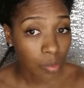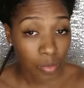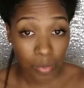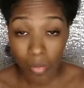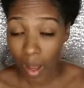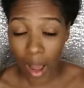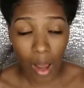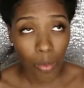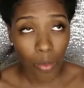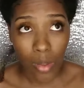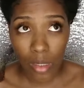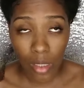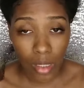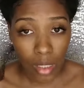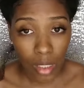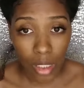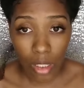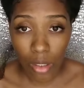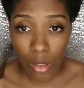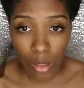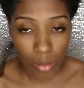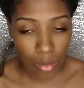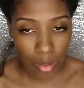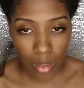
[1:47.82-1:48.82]
I went like a
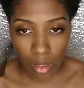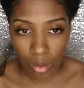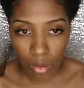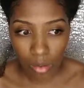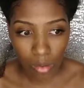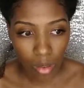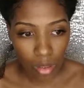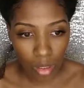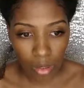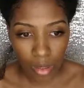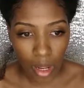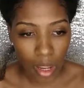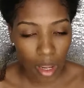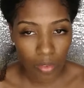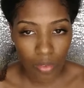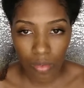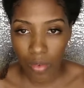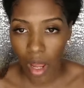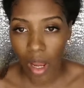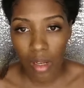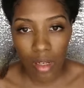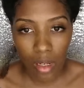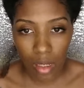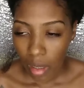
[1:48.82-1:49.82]
year and a half of
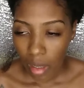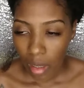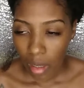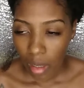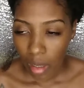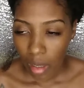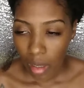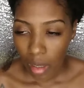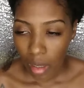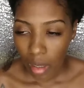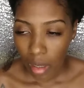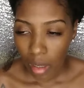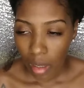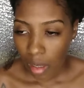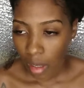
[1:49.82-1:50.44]
not cutting my hair.